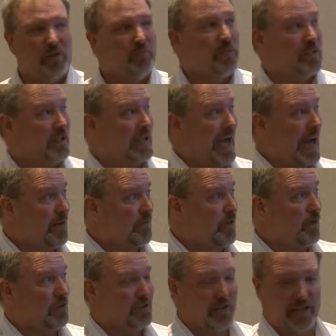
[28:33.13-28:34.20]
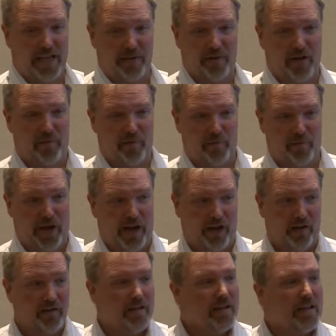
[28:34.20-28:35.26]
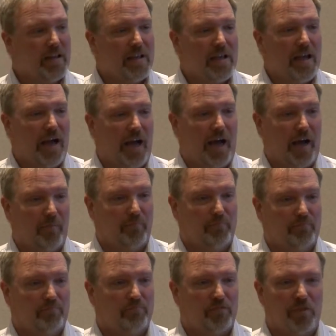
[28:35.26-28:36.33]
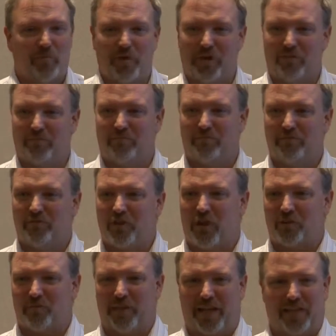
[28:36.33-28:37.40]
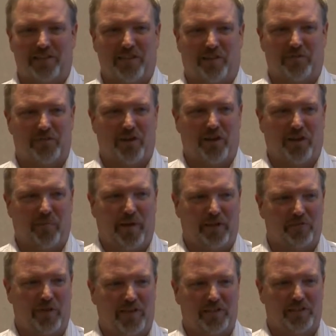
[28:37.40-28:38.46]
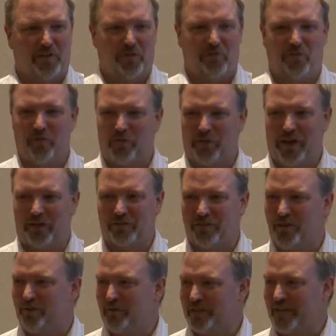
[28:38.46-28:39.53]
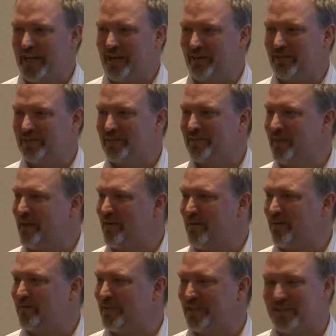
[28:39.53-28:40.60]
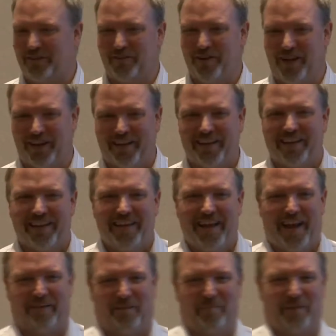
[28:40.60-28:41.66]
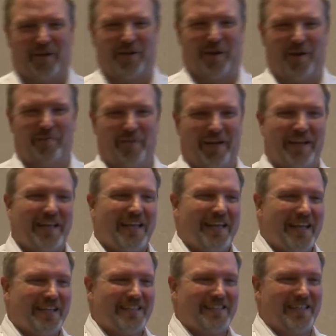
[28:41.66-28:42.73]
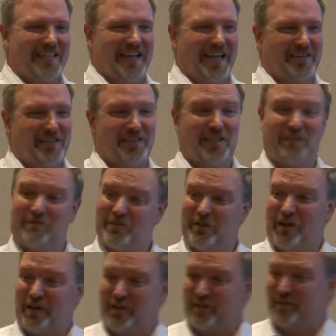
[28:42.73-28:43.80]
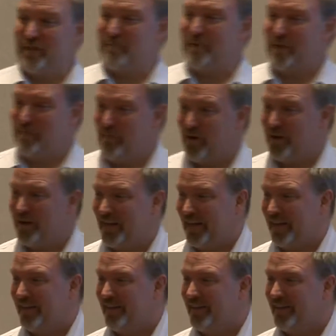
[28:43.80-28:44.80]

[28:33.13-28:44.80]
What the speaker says: But you got to focus on the economic buyer. Somebody talked to me last night, was talking about trying to sell $4,000 retainers. I don't know if she's here or not. I don't want to pick on her, but she said she was talking to the VP of the marketing.